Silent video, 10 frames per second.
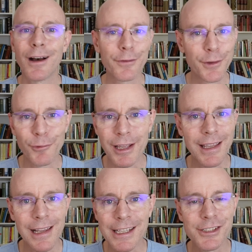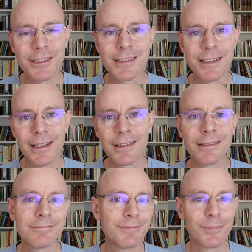of the regulations and
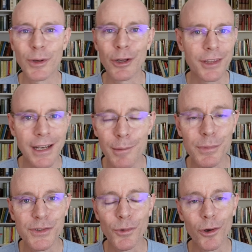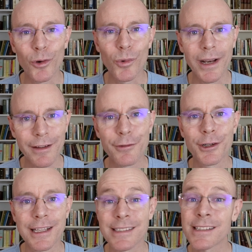we got the numbers wrong or
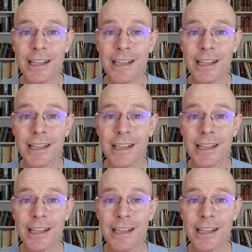whatever it is.